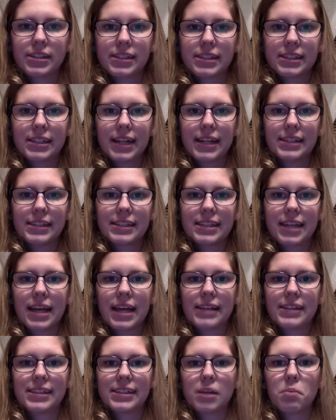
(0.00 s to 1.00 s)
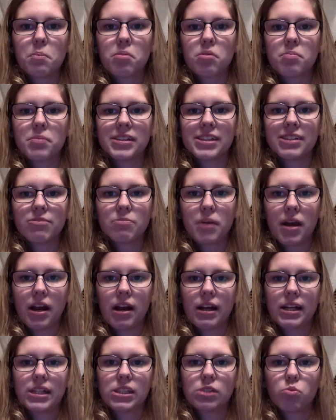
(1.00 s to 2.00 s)
states that some permissive
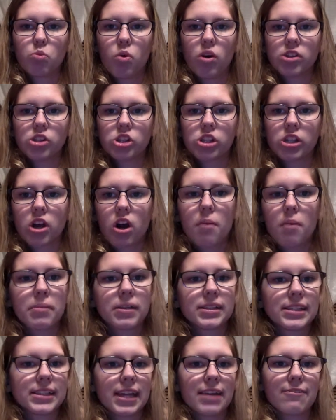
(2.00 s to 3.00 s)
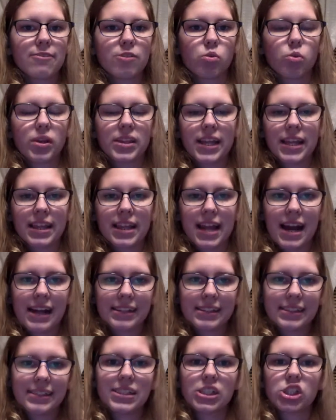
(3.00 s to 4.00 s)
parents want to compensate for what they
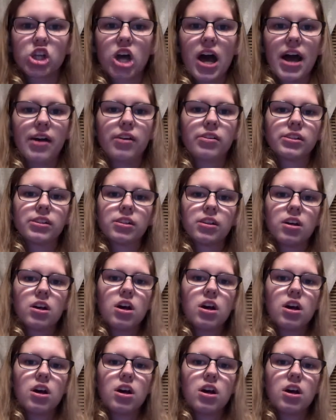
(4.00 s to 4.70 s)
lacked as a child.